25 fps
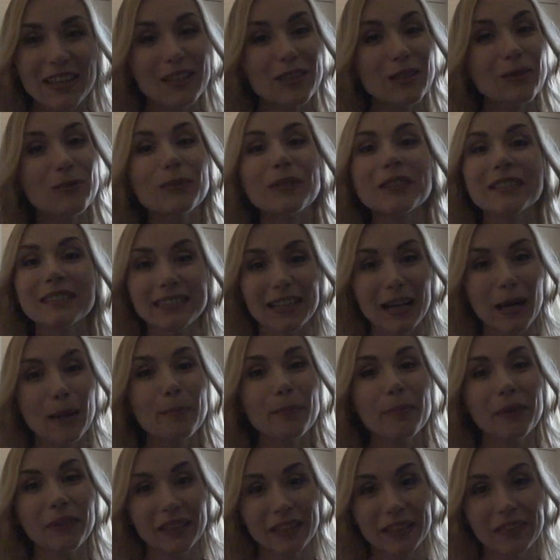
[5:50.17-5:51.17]
You will
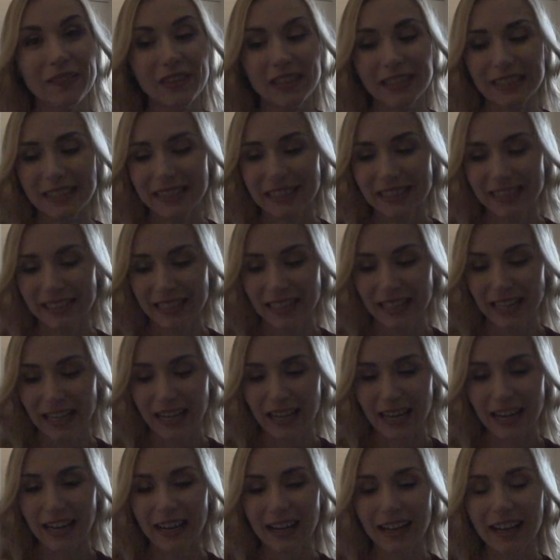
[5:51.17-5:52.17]
not believe this.
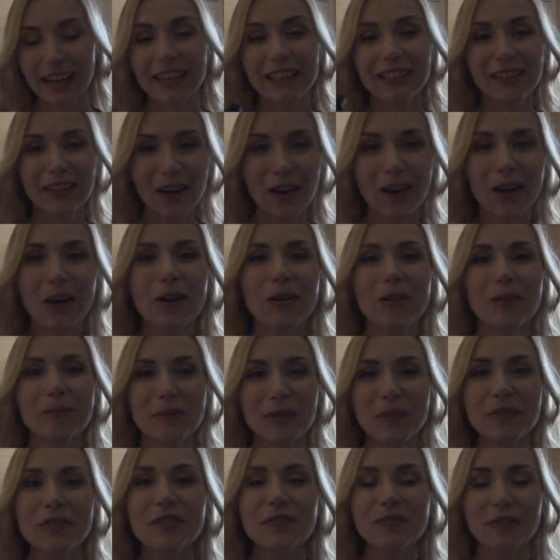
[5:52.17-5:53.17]
I
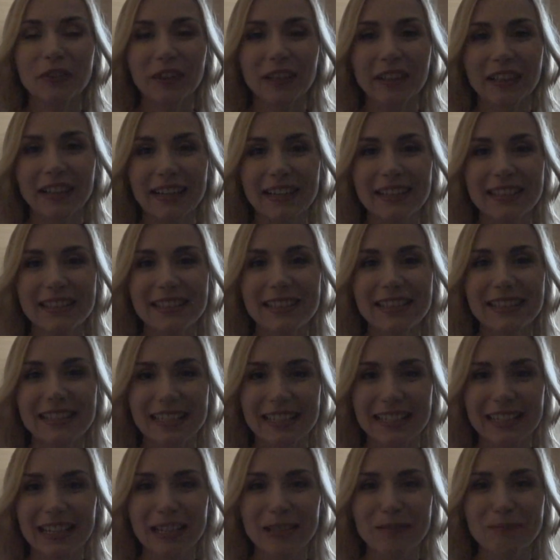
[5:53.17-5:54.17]
almost forgot to
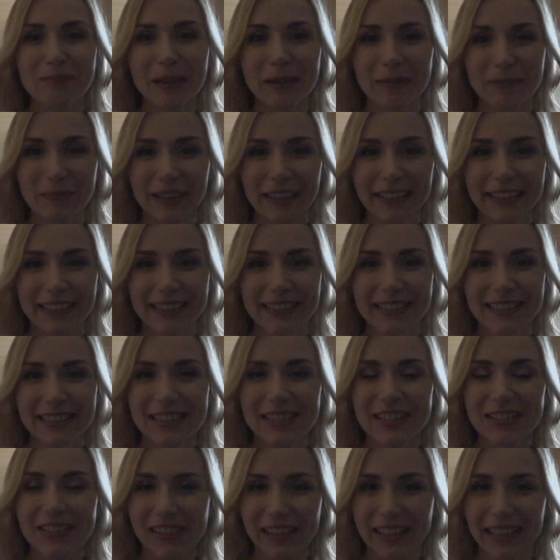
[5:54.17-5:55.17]
connect my mic
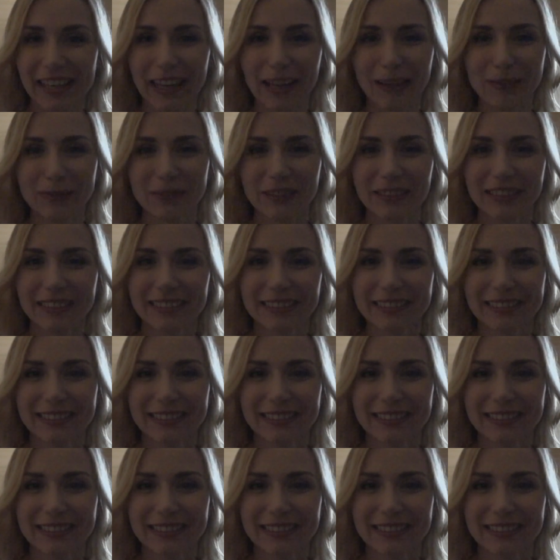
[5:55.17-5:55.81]
to the camera.